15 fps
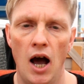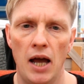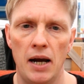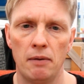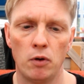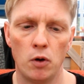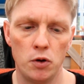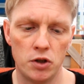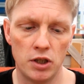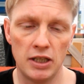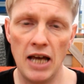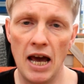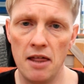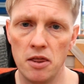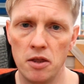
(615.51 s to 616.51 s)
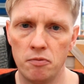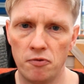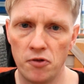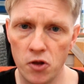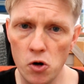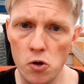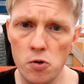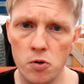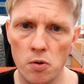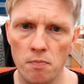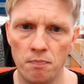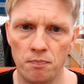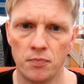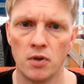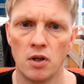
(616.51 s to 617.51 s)
And I'm going to get through
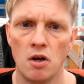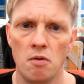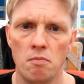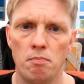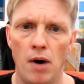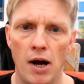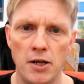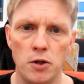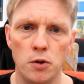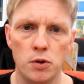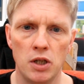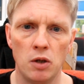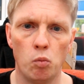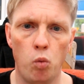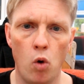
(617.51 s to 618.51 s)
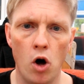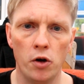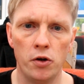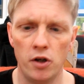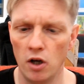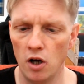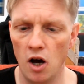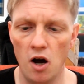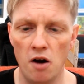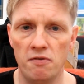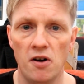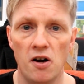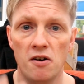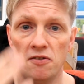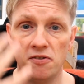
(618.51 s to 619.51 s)
them by using one
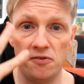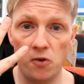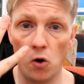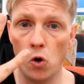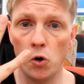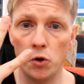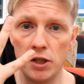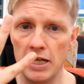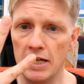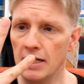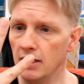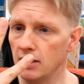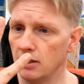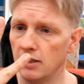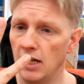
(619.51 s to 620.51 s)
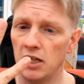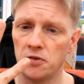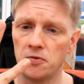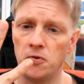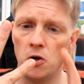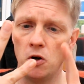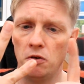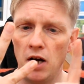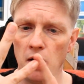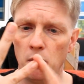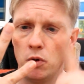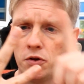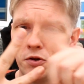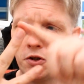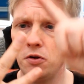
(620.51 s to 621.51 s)
of four D's. That's four, right?
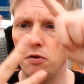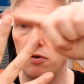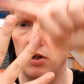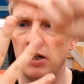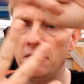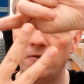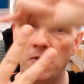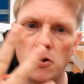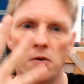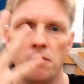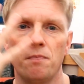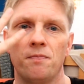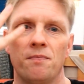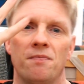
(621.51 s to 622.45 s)
One, two, three, four.